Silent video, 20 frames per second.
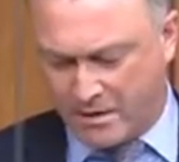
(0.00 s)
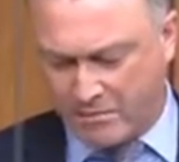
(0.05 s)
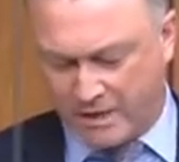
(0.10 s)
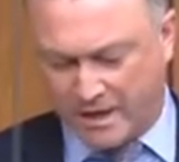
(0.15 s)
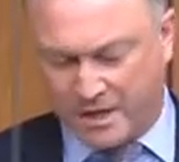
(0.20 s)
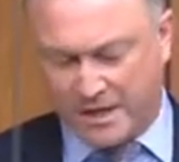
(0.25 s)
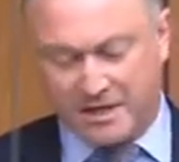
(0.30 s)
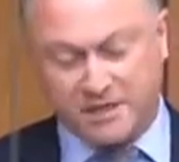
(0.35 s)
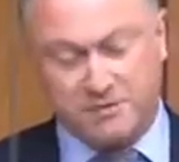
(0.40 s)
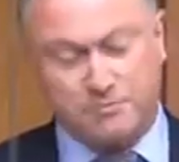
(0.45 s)
but
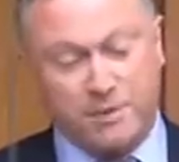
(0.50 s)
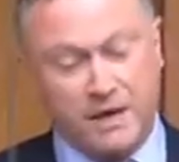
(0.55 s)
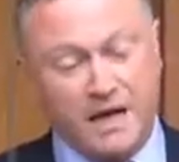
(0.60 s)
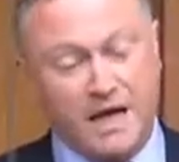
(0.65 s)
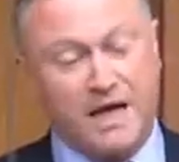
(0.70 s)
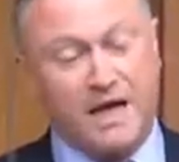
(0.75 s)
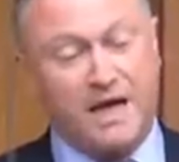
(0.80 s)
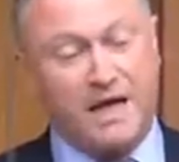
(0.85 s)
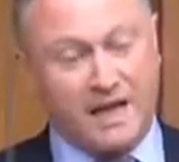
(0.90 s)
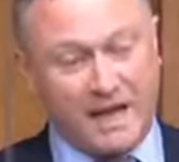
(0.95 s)
it is
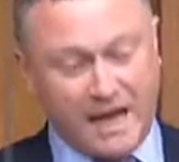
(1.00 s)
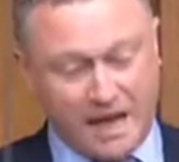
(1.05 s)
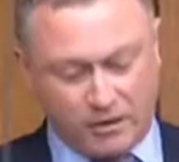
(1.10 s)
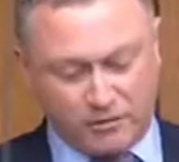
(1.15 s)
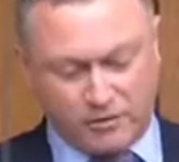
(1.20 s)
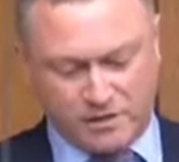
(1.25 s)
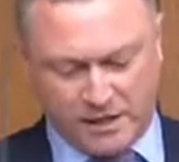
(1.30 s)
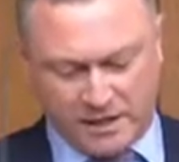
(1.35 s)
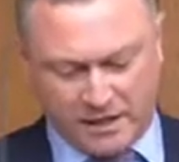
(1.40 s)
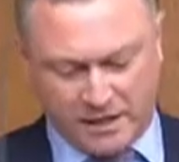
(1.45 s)
being
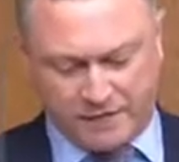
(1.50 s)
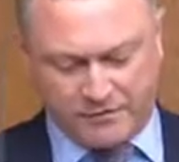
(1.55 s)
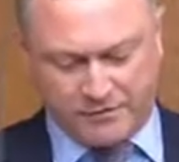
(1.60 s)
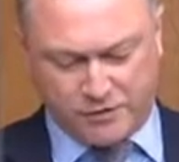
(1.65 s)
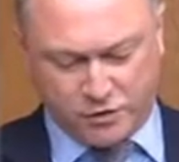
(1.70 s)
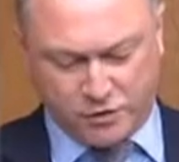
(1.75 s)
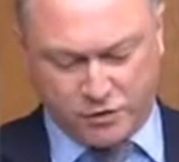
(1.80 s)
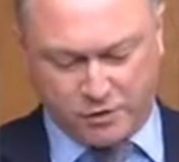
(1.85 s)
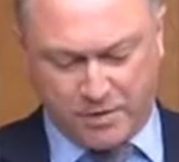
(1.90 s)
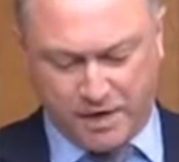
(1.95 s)
allowed to leave
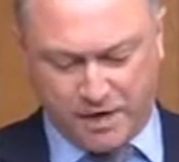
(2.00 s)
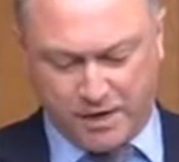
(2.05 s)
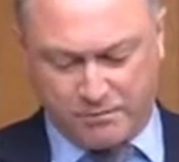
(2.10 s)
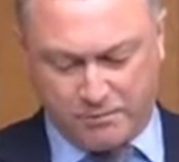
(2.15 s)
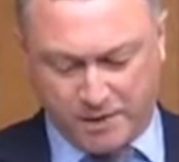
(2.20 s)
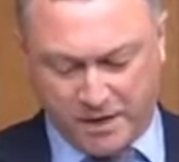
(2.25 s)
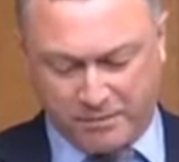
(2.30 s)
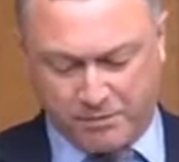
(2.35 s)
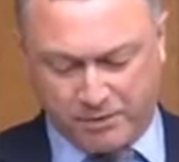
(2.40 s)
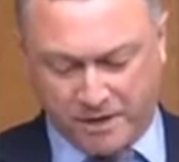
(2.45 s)
too many
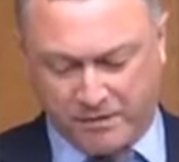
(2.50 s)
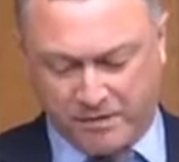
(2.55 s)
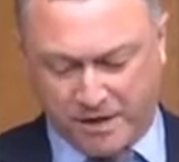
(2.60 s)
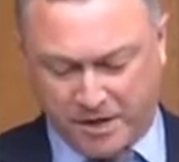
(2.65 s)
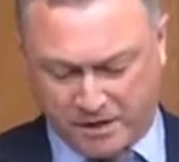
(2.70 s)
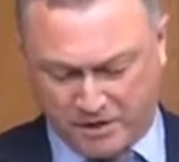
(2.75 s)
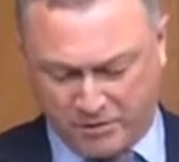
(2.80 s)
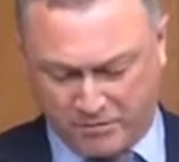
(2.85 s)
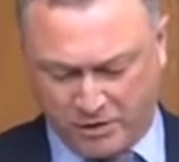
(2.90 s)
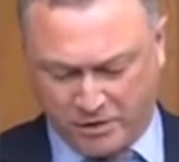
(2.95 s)
people and their
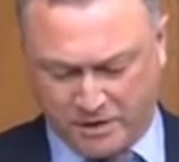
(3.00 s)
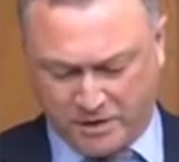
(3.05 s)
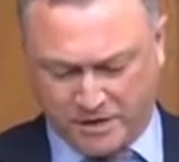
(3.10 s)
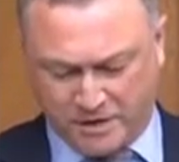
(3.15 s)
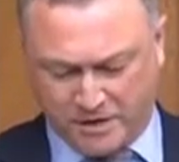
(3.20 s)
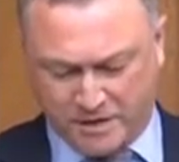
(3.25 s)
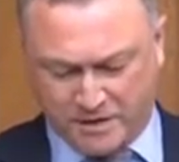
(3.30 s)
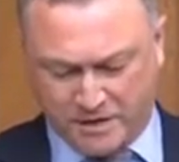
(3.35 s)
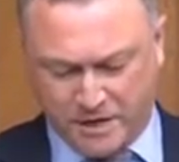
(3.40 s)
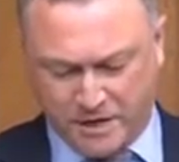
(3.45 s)

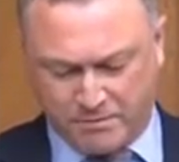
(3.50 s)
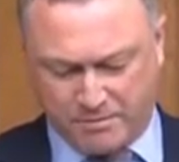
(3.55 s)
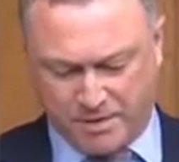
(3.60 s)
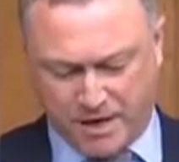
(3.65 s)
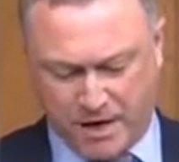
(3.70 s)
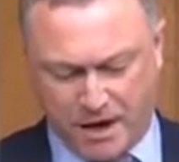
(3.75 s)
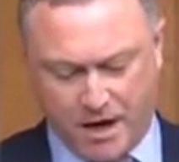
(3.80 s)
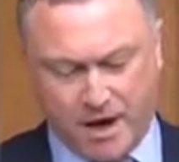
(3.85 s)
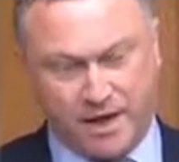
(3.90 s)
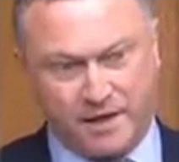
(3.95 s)
communities
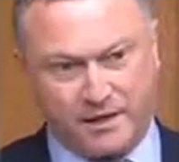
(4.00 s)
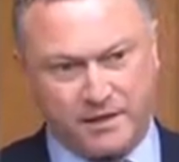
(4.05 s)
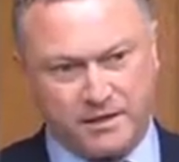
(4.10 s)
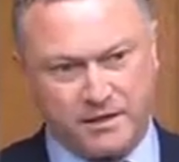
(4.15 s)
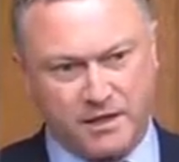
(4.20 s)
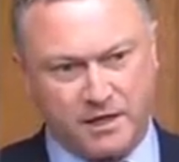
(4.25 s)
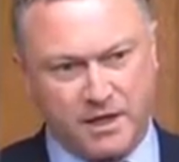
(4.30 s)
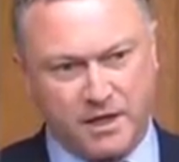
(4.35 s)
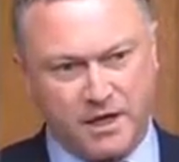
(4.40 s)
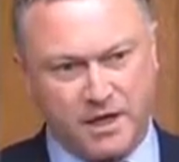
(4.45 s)
behind.
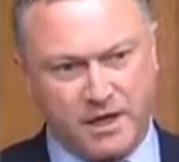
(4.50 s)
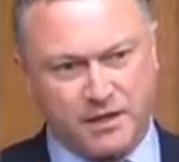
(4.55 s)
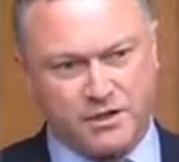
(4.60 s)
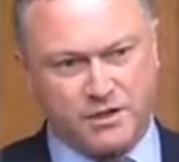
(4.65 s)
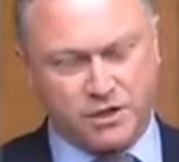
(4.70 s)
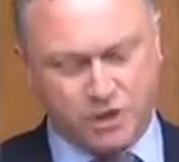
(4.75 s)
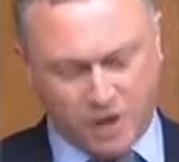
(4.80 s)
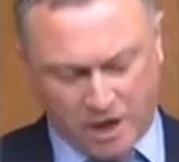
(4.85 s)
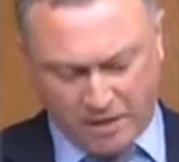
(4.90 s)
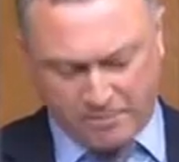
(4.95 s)
It's
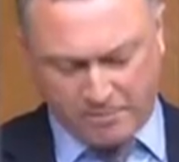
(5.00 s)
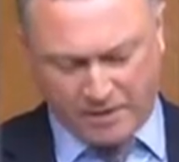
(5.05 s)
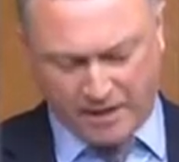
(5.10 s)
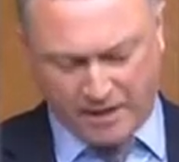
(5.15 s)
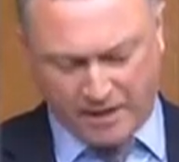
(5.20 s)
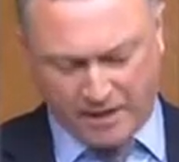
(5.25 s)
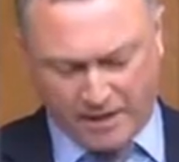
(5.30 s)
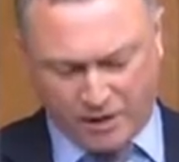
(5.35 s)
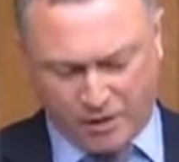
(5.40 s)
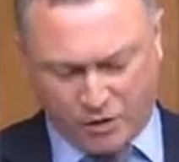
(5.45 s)

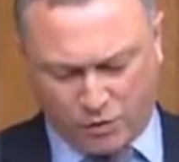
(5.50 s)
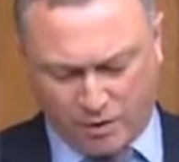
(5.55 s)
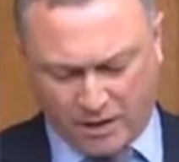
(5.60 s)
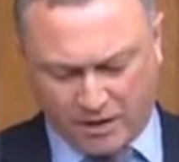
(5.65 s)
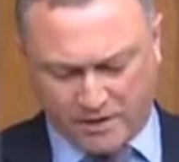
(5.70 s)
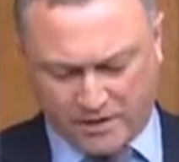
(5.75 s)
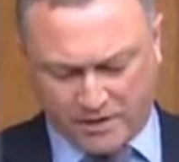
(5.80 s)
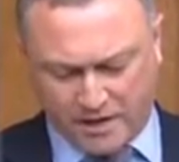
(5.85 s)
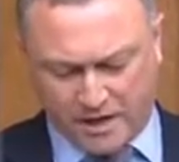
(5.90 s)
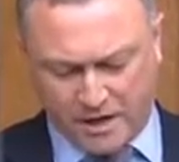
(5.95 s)
sharpening
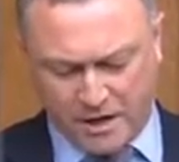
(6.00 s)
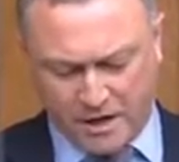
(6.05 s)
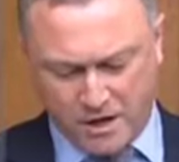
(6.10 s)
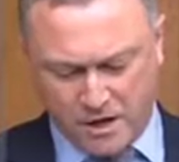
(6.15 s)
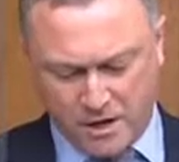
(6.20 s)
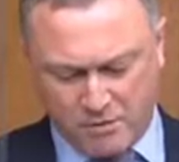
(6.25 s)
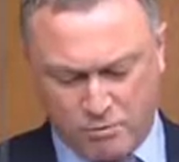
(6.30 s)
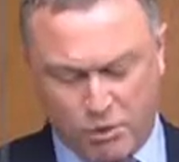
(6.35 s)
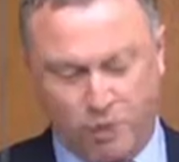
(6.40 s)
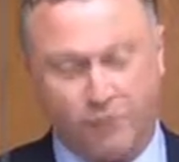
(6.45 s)
inequality,
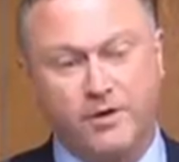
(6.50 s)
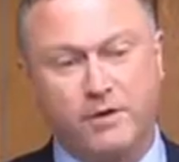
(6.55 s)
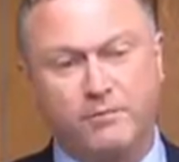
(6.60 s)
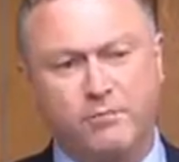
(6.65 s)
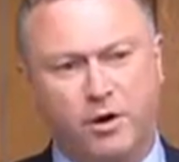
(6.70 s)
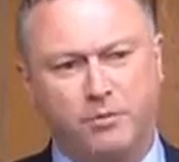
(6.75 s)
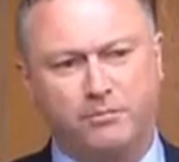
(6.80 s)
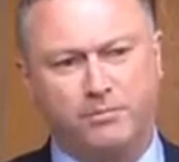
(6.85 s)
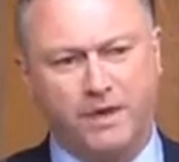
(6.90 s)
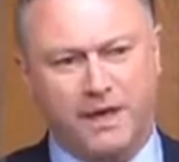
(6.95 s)
moving
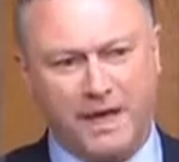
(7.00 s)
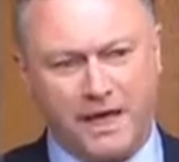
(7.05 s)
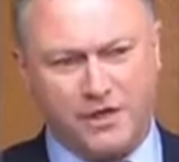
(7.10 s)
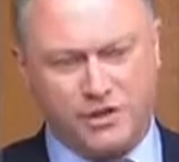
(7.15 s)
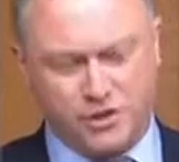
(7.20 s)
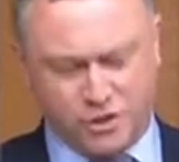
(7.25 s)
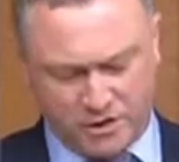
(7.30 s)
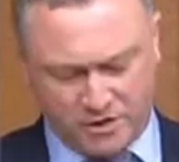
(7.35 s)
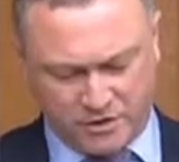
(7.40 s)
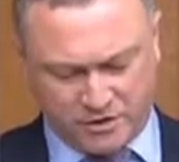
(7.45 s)

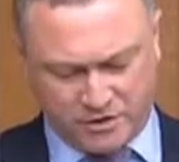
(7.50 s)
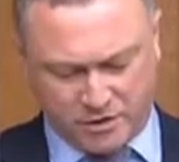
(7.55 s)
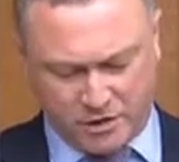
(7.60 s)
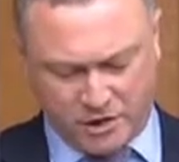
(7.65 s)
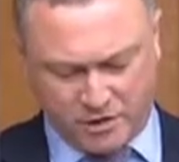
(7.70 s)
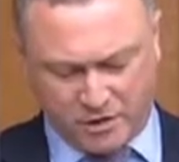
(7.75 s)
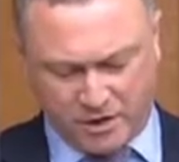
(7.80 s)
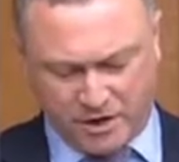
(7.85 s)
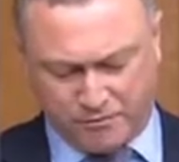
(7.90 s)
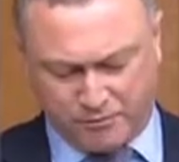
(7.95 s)
populations
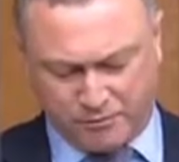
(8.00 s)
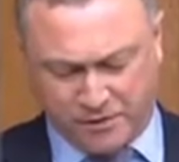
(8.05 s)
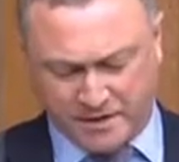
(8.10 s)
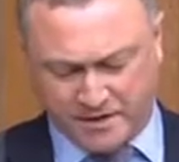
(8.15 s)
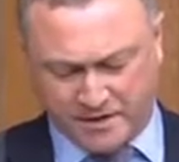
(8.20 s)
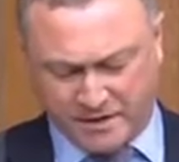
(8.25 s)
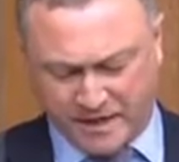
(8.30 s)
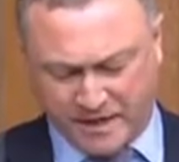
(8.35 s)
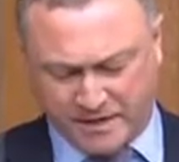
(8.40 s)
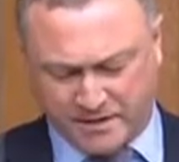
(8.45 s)
on an
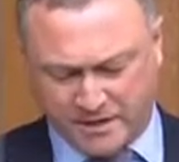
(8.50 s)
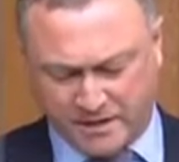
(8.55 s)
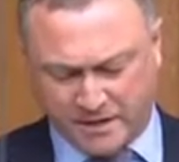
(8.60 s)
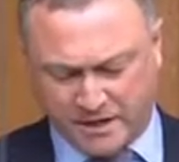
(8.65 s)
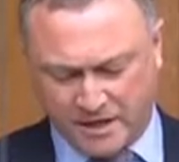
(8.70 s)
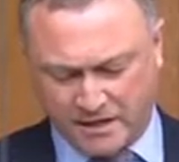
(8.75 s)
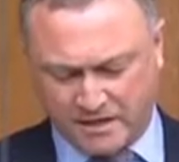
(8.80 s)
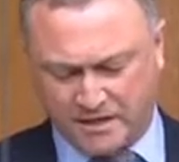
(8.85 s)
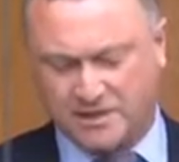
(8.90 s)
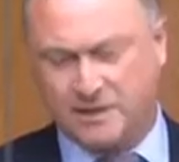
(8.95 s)
unprecedented
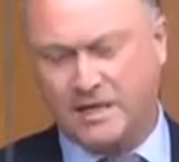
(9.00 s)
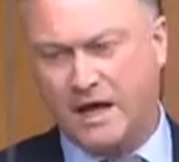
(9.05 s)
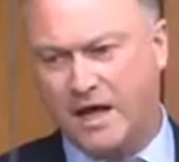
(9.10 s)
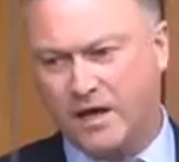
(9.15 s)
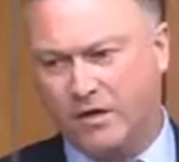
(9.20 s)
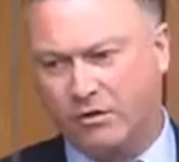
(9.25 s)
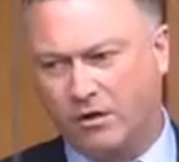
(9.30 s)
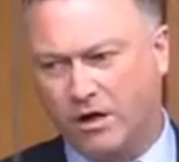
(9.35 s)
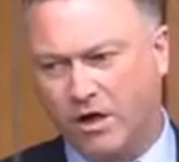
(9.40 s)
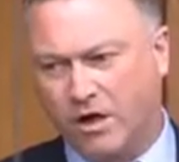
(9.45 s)

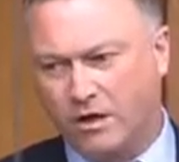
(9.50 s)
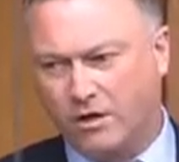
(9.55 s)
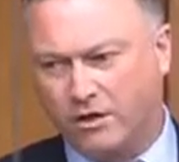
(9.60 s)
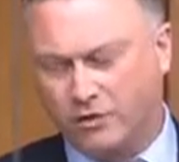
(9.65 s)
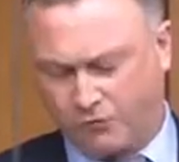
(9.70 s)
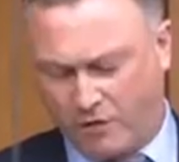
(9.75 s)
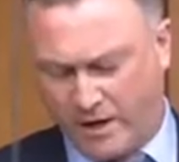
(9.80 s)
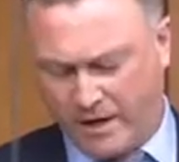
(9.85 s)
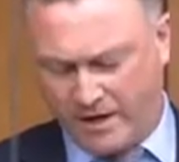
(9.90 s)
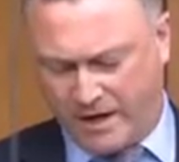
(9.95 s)
scale,
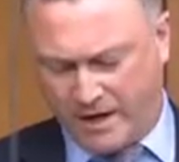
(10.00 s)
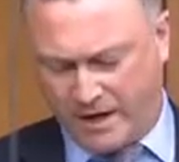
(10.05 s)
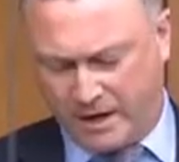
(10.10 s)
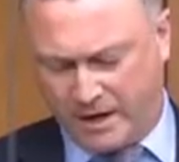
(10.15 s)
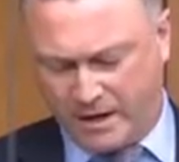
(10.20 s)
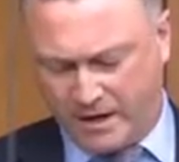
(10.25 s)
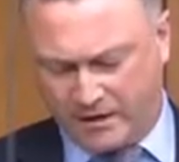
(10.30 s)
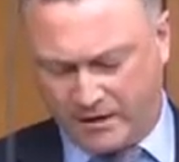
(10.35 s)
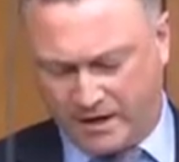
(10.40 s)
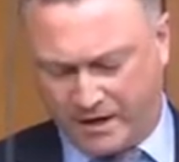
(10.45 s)
threatening
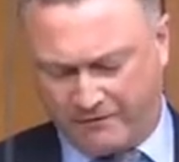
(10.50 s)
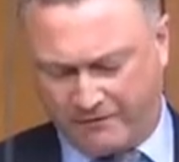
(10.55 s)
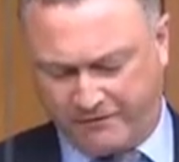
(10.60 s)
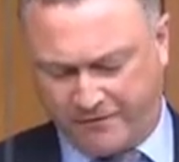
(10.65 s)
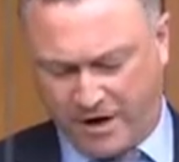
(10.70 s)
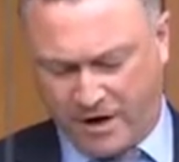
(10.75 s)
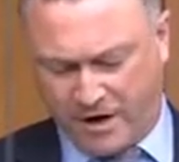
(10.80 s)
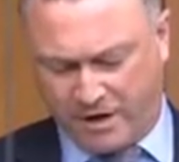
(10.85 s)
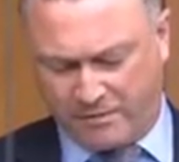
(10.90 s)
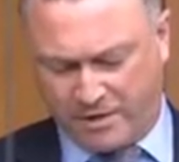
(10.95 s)
the
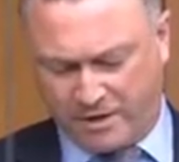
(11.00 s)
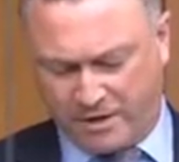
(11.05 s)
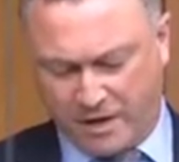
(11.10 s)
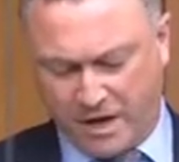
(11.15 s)
environment